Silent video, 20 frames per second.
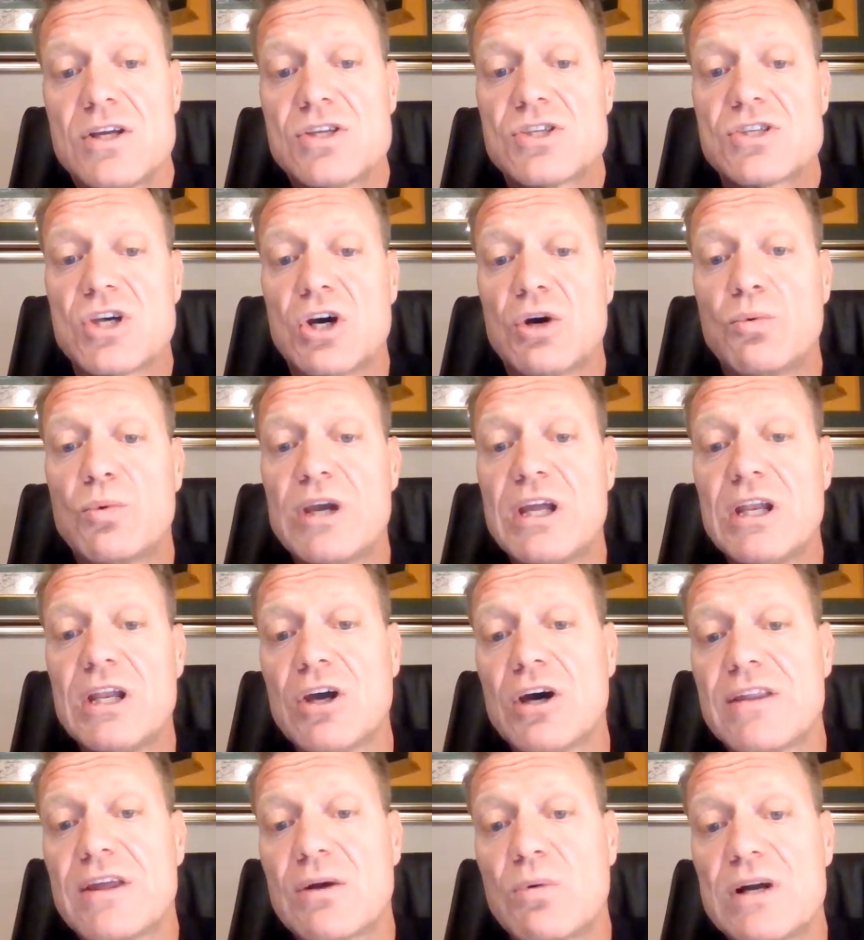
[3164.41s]
So we
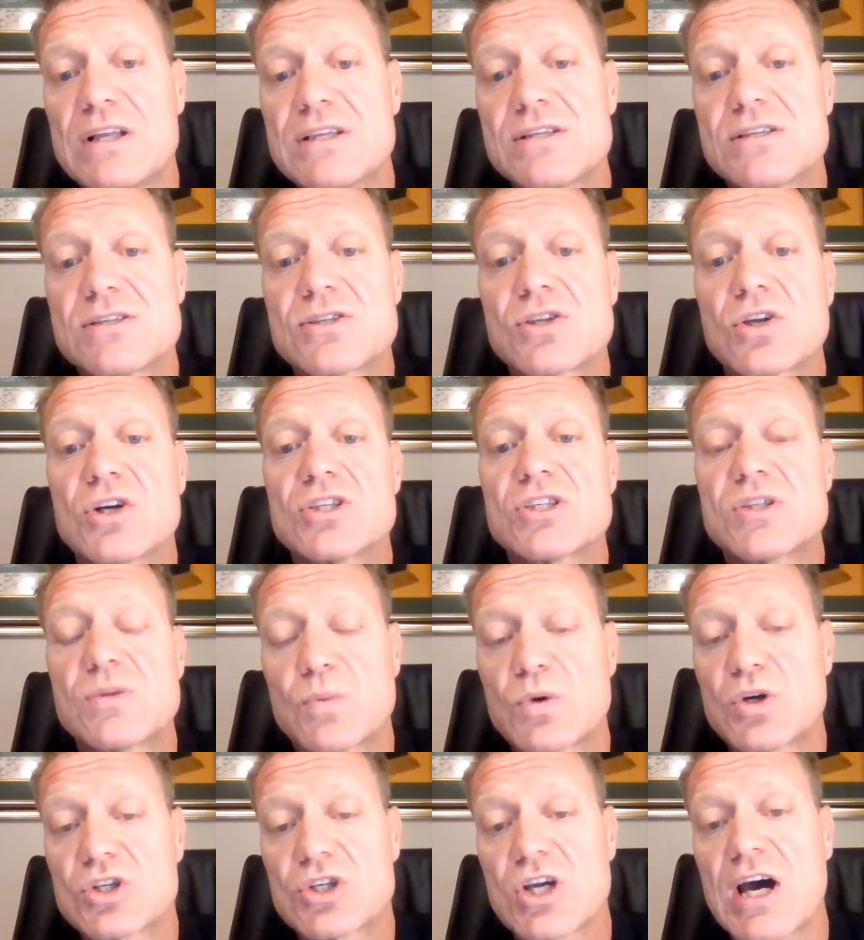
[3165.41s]
know that once it starts to
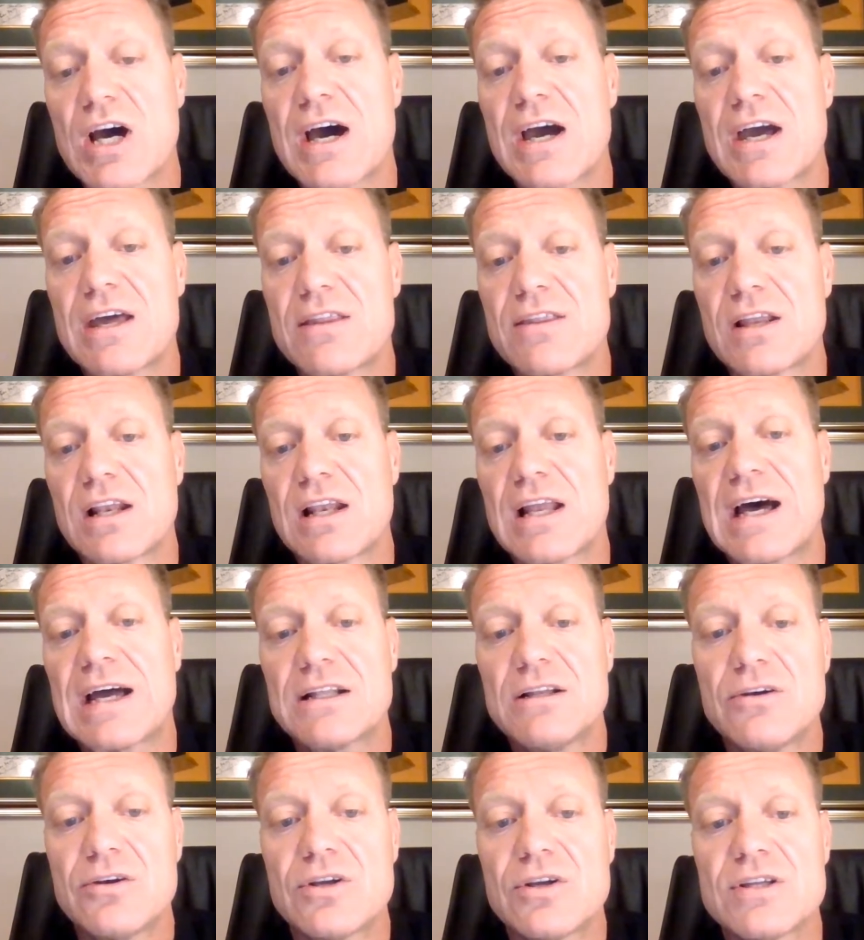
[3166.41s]
push higher, the
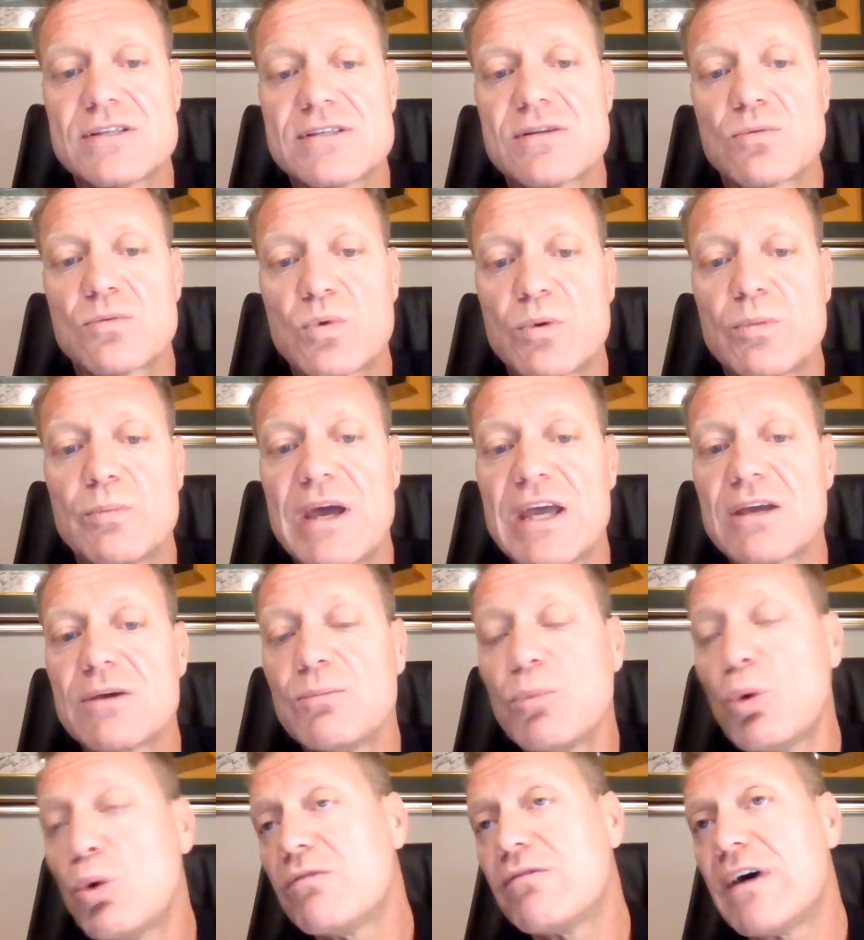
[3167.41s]
likelihood is it would make it
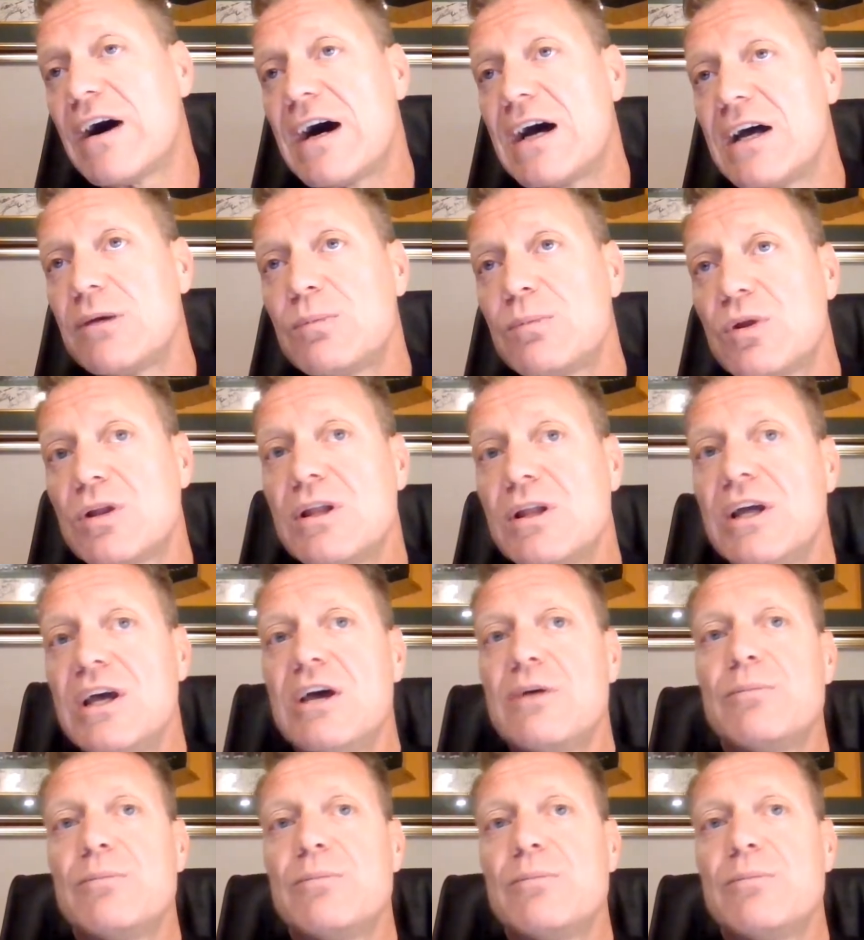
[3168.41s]
more viable.